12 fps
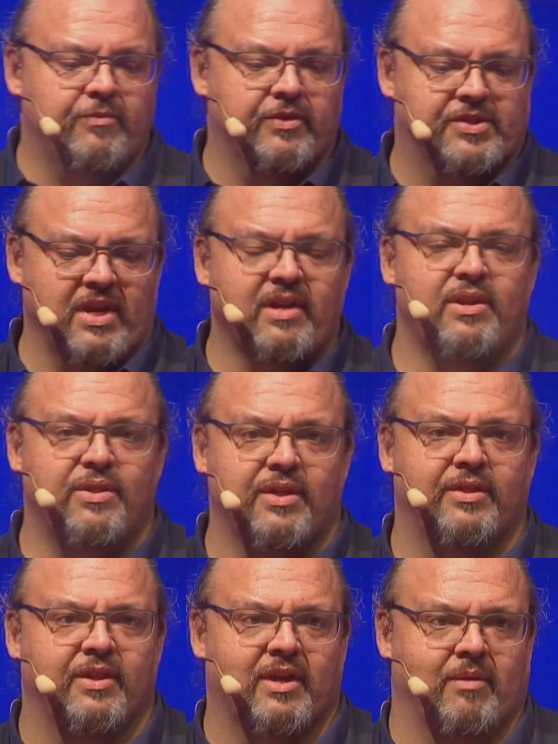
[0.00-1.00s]
The second
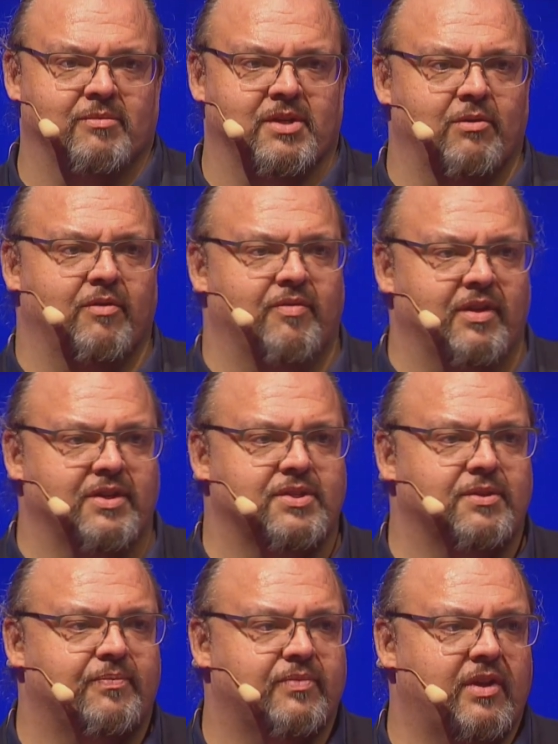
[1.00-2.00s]
thing that comes out of
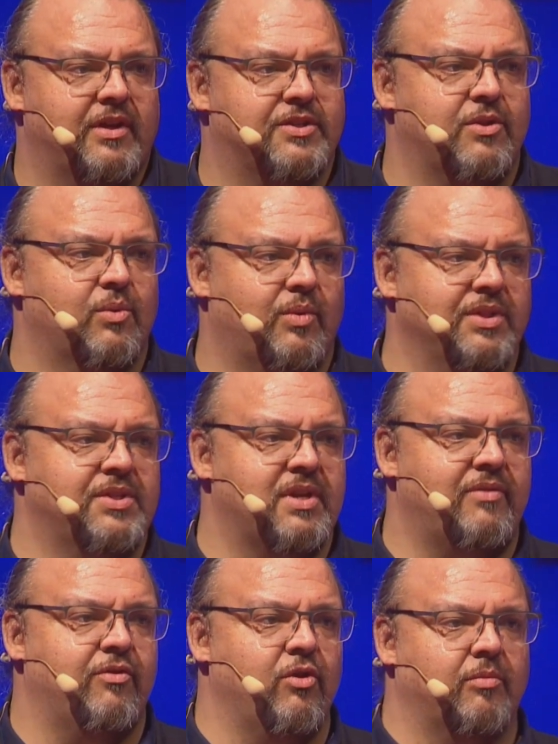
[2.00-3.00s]
this is that once
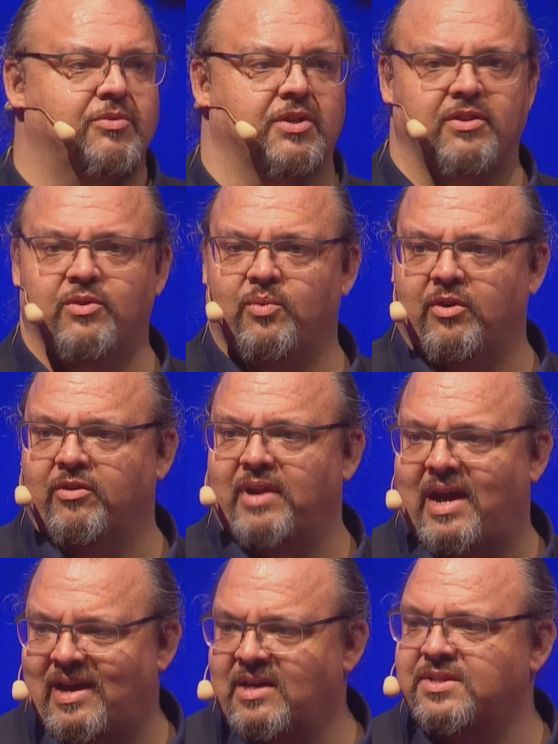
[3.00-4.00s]
every object in the world
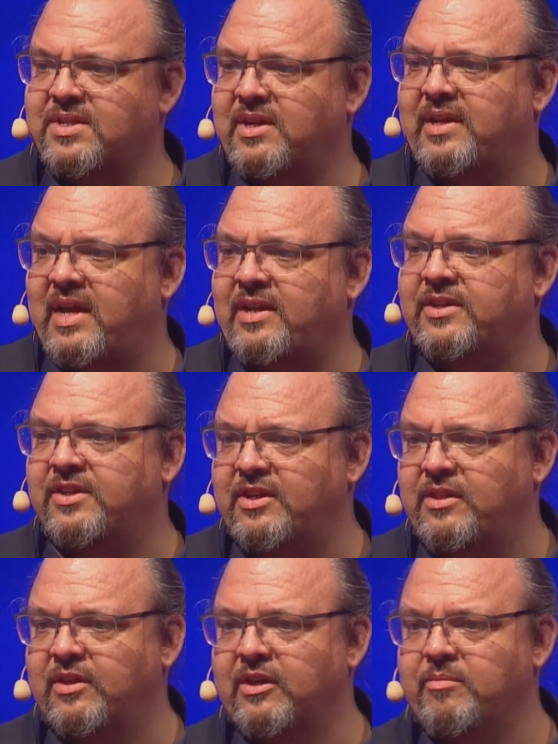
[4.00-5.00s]
has an
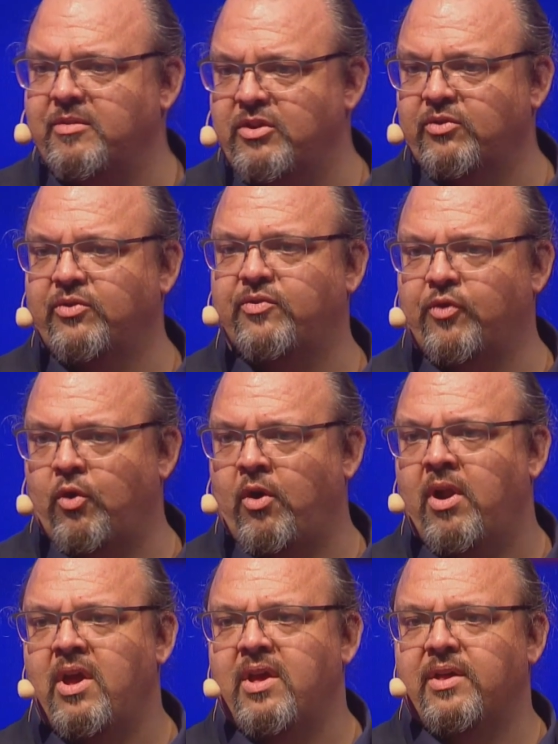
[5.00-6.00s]
identity that can be used for
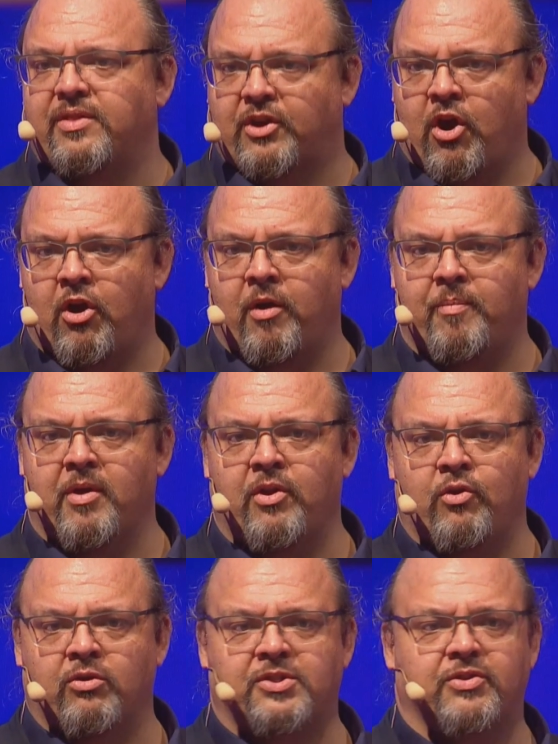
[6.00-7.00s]
the
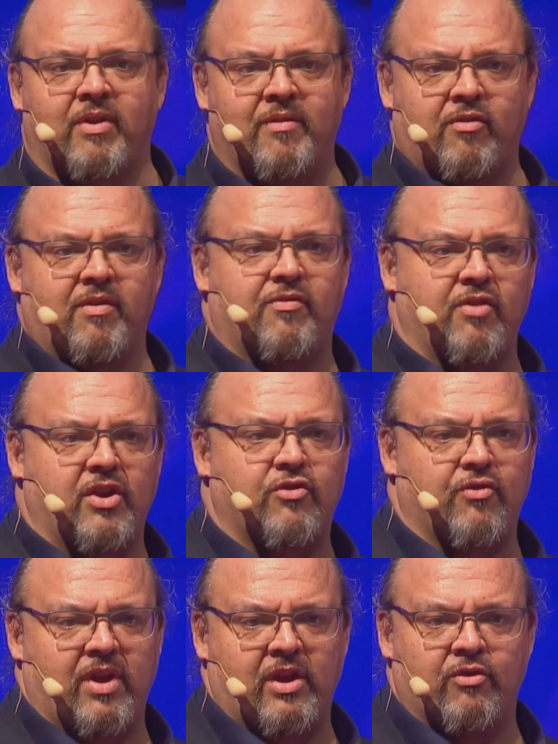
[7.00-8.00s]
carbon or slavery-free
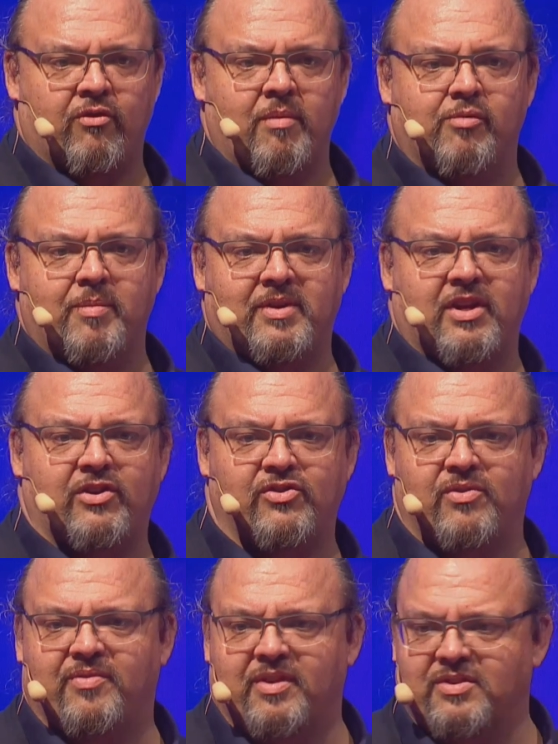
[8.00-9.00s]
trade or
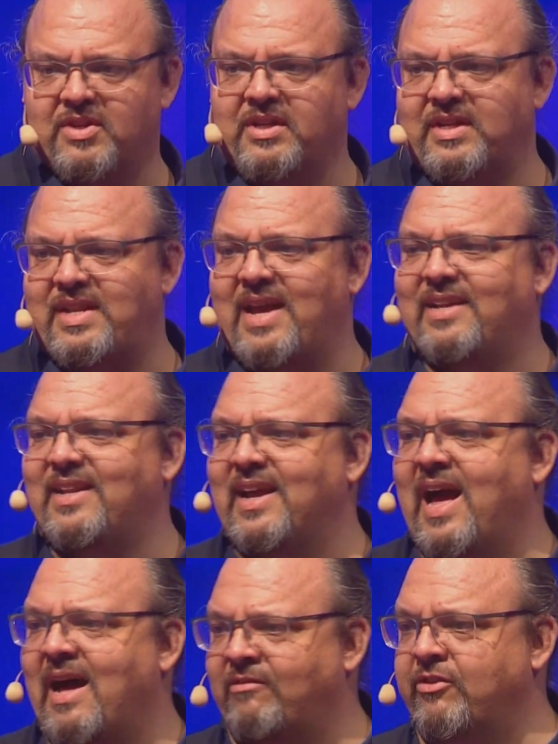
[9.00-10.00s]
implementation of things like detecting
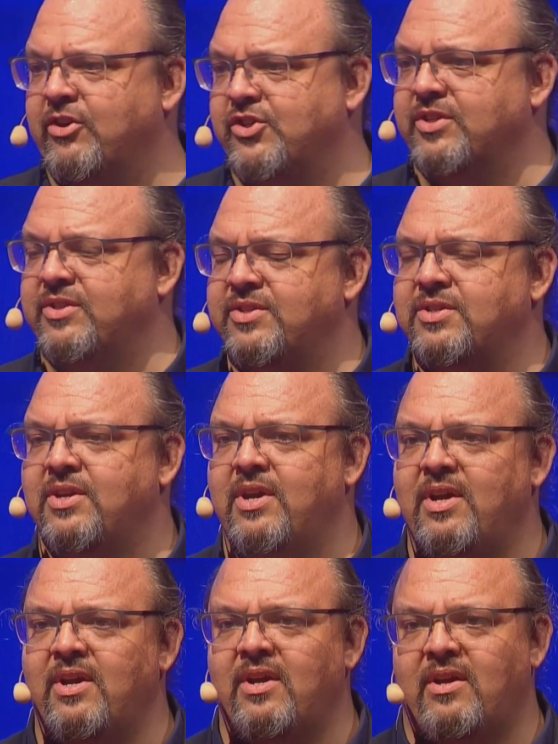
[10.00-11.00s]
allergens,
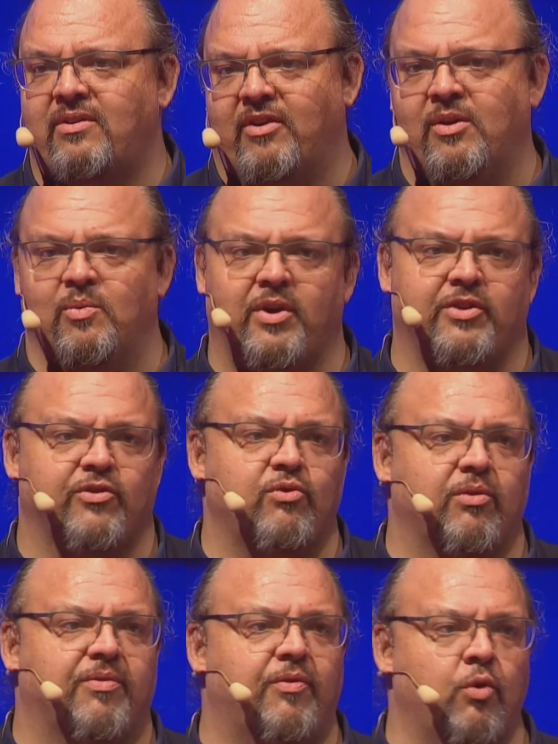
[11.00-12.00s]
right? Why doesn't
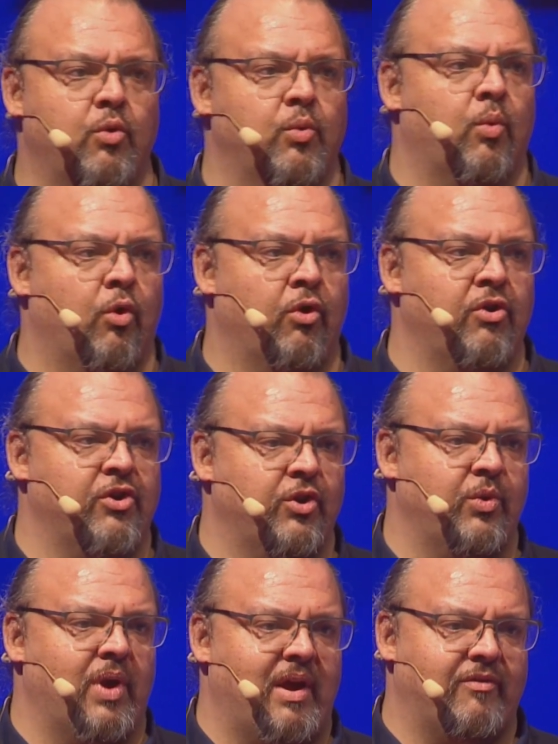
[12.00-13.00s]
your phone warn
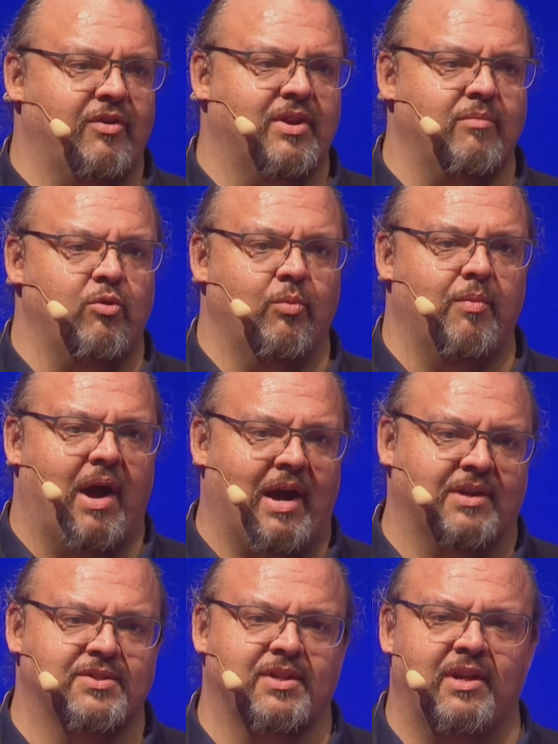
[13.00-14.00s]
you every time you
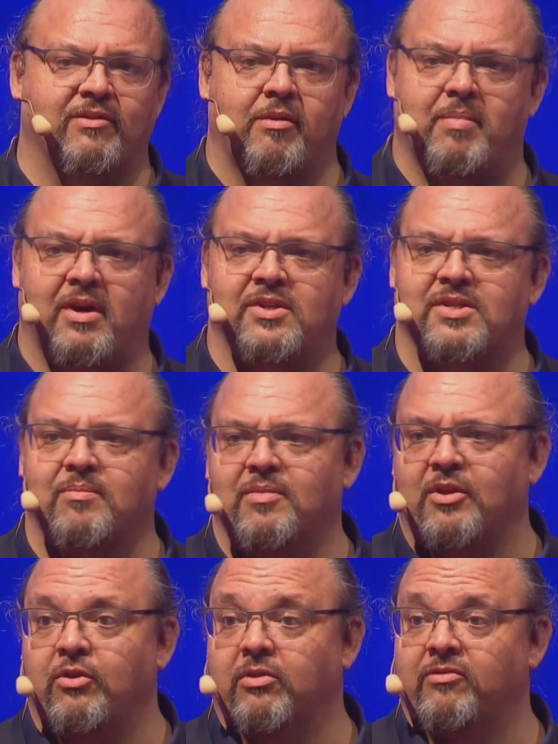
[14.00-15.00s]
accidentally buy
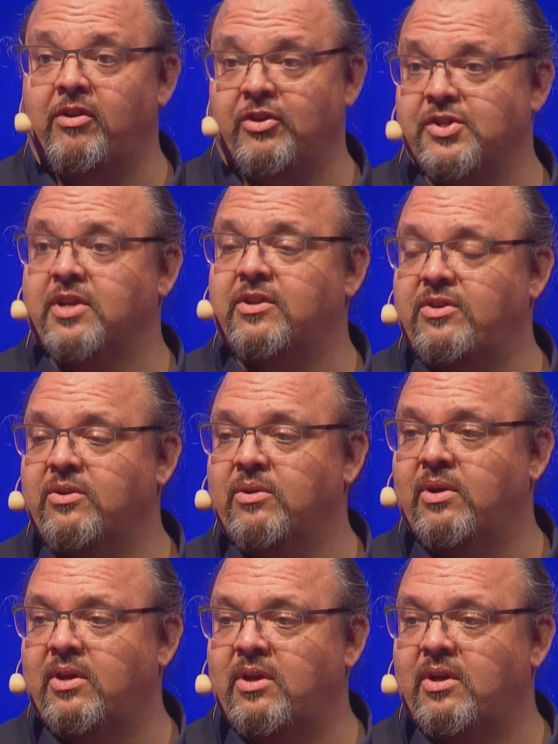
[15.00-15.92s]
something you're allergic to?